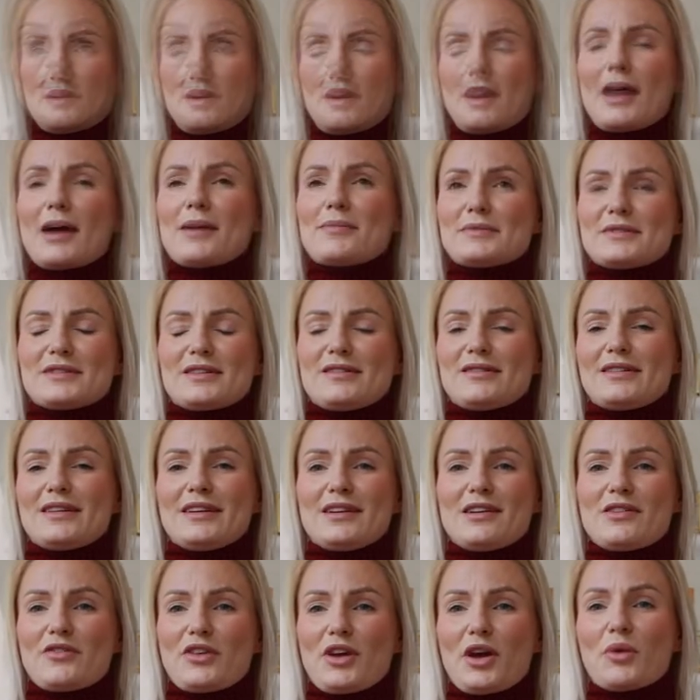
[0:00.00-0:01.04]
I absolutely
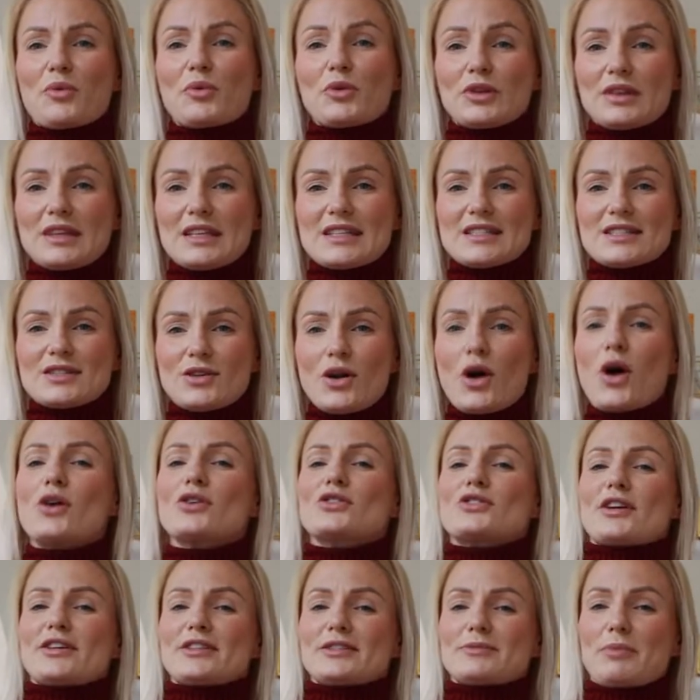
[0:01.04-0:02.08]
love it. Would this not
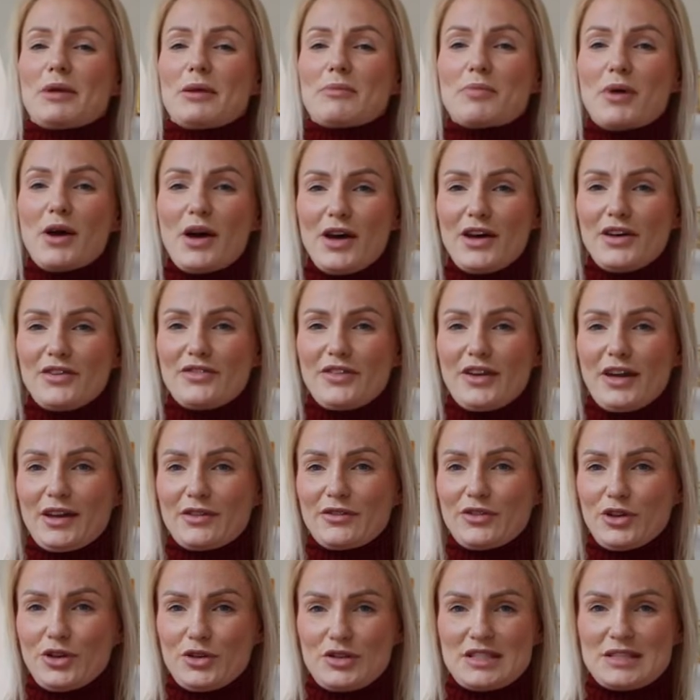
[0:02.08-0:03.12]
just be
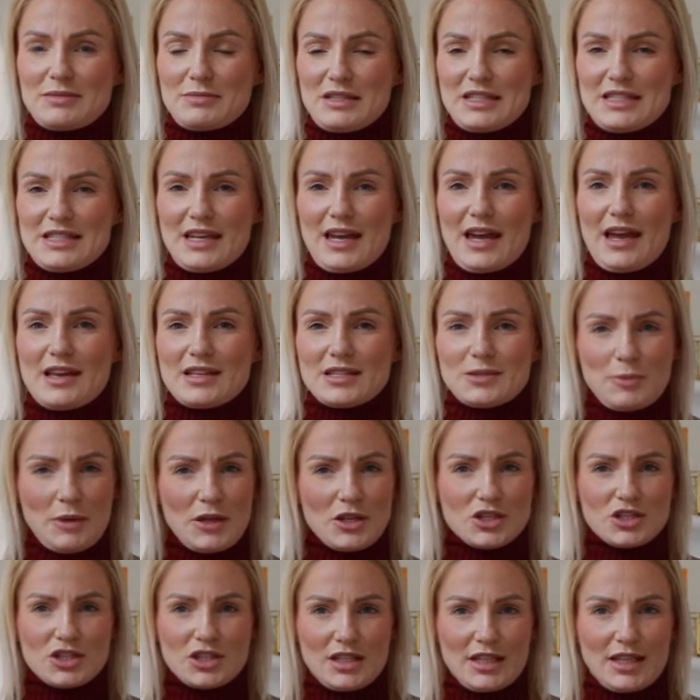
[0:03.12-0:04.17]
perfect for Christmas Day,
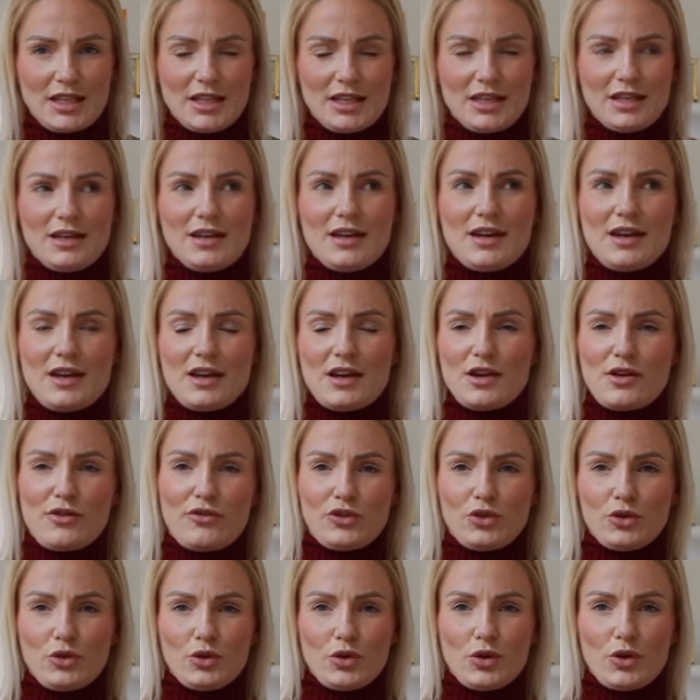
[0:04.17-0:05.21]
especially if
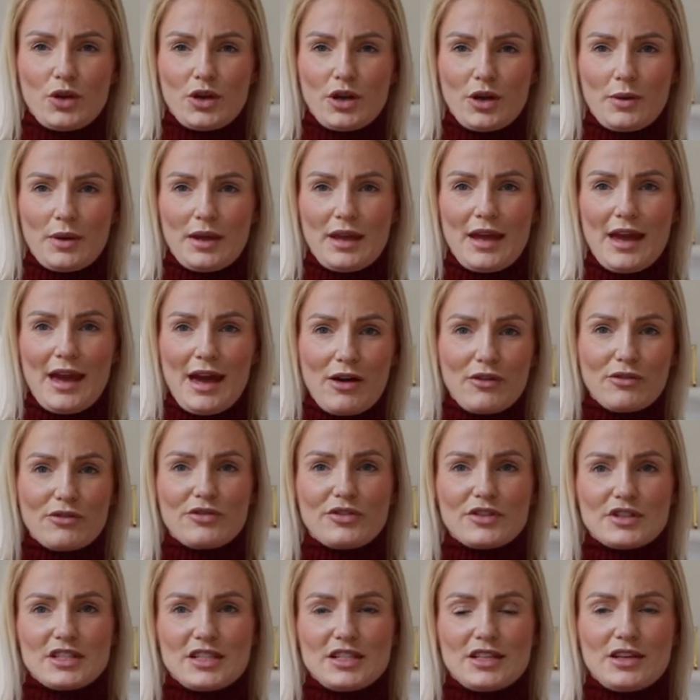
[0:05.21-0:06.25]
you're going out
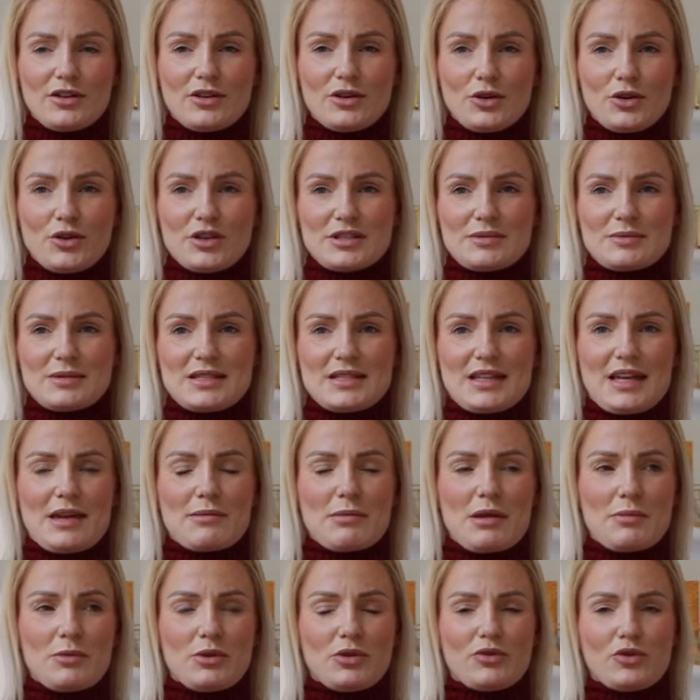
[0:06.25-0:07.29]
for dinner on Christmas Day?
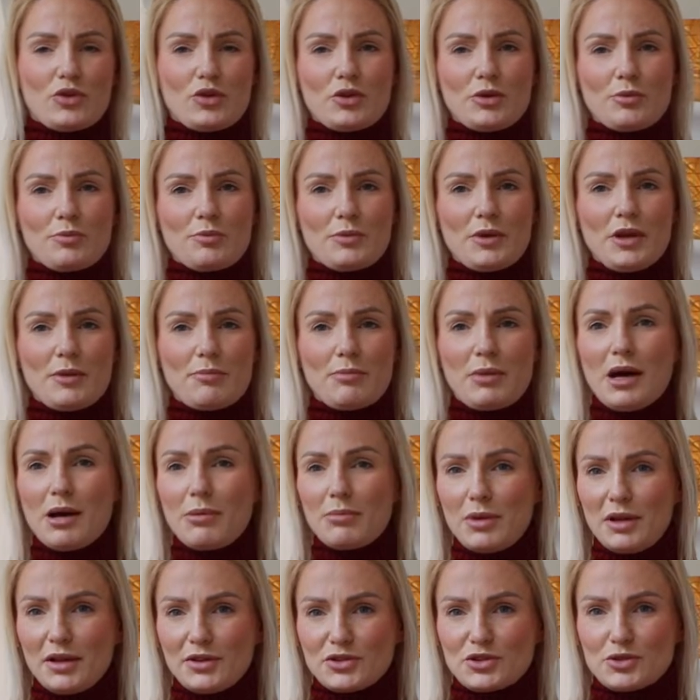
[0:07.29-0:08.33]
Maybe you've got a
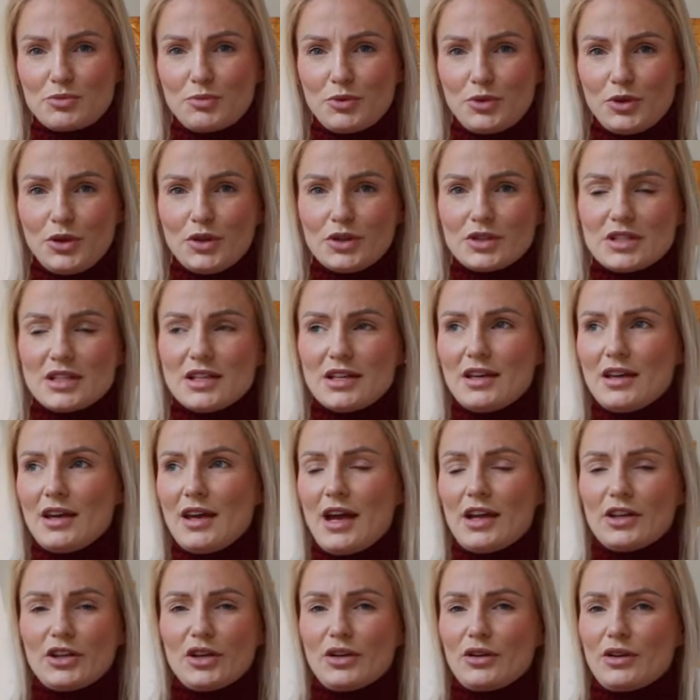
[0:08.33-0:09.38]
pub lunch booked
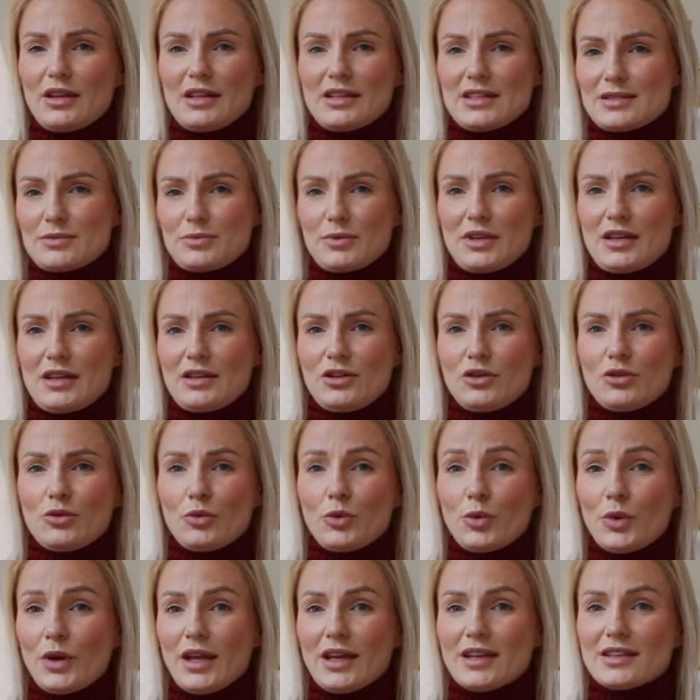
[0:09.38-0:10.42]
and it's within your
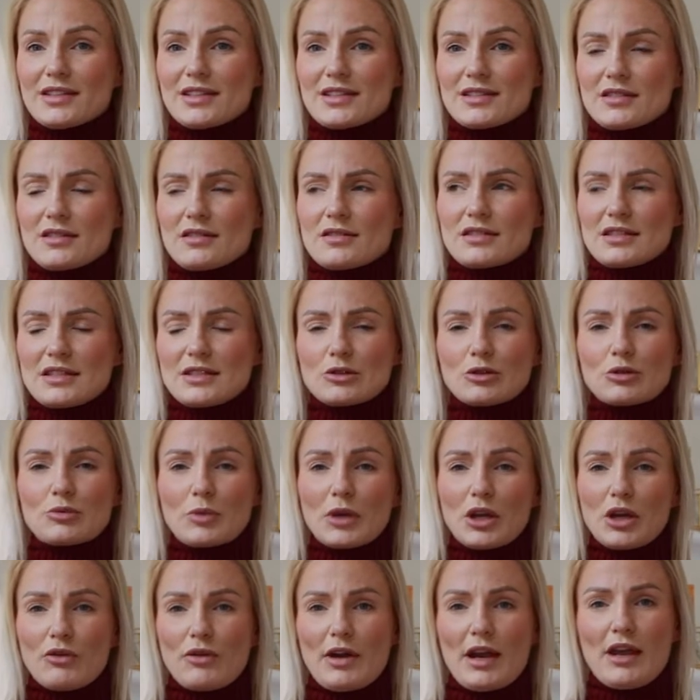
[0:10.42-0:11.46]
walking distance. This would
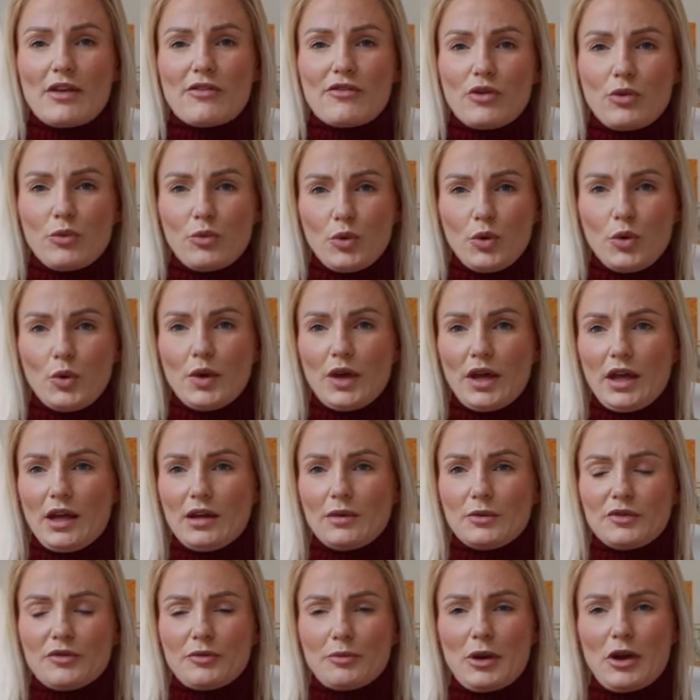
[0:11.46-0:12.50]
be great for
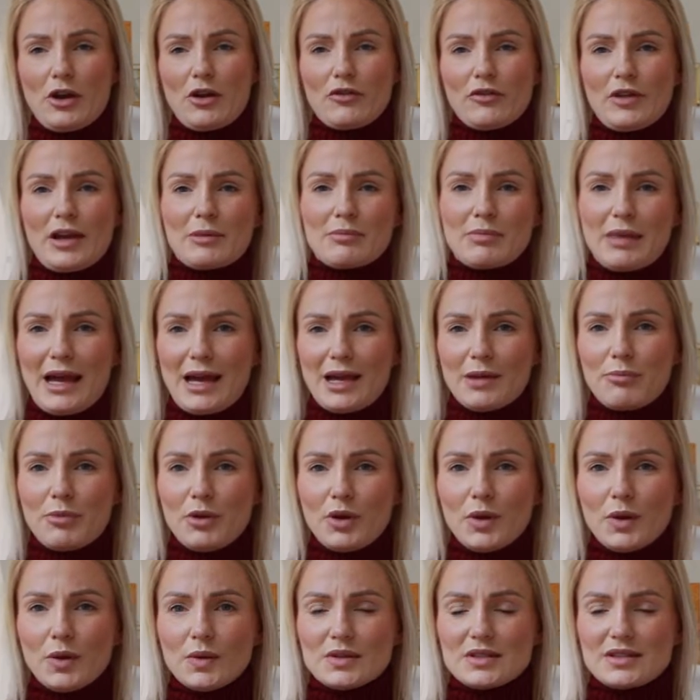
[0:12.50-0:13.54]
walking with a pair of like black
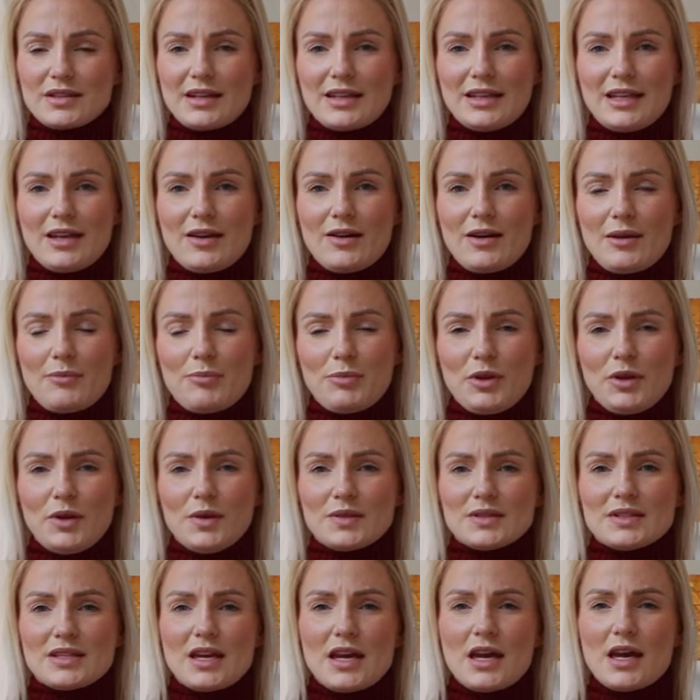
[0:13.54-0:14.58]
boots, like knee-high
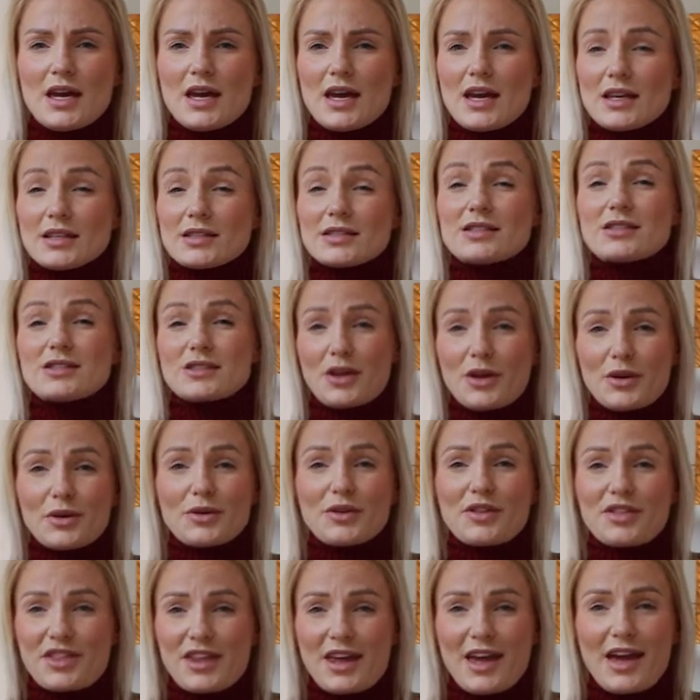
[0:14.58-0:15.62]
boots. It's so
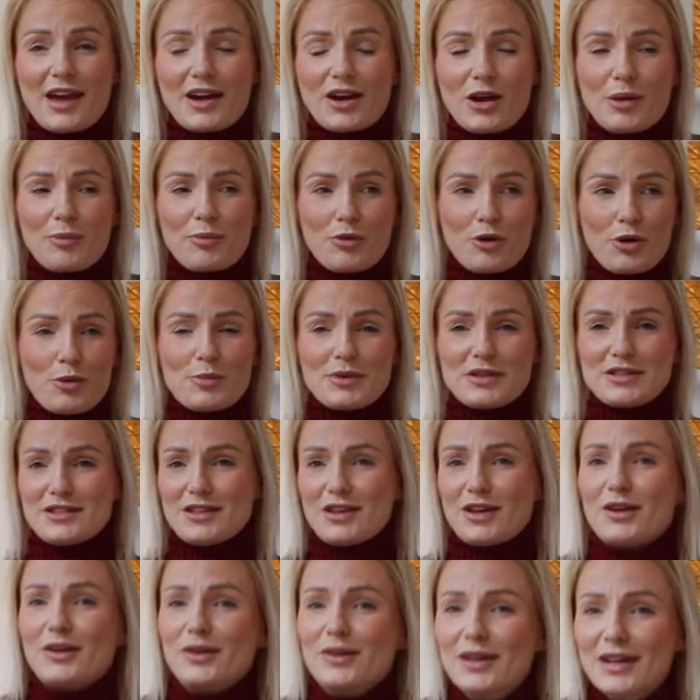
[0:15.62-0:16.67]
thick, I promise
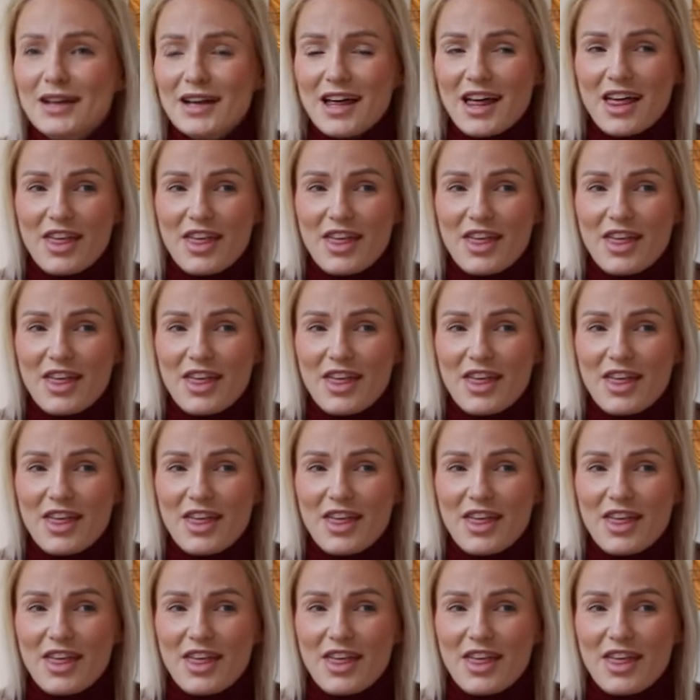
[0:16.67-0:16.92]
you.